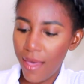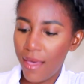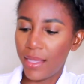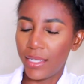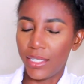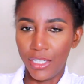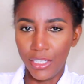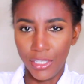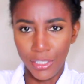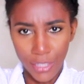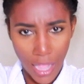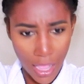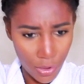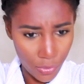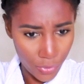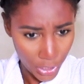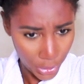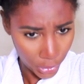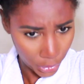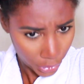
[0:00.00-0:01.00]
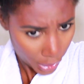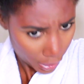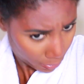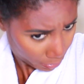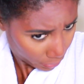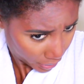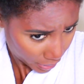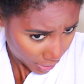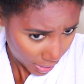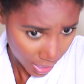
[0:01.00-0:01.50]
She's not with
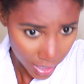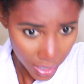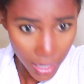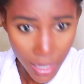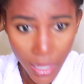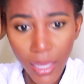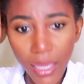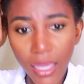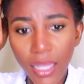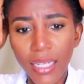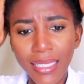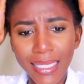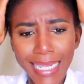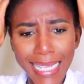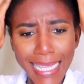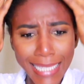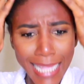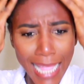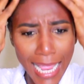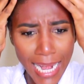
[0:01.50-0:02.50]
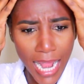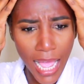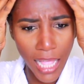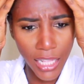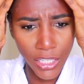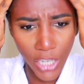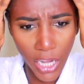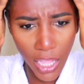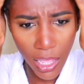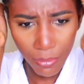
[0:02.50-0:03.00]
gym tonight. She's at no
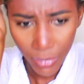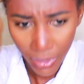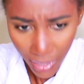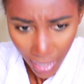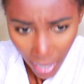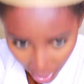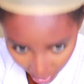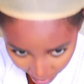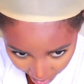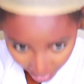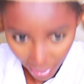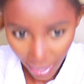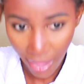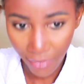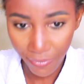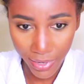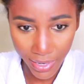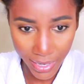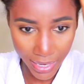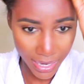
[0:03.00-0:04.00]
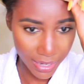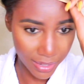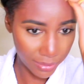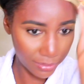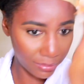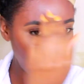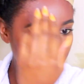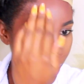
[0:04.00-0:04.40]
gym tonight. I've been there.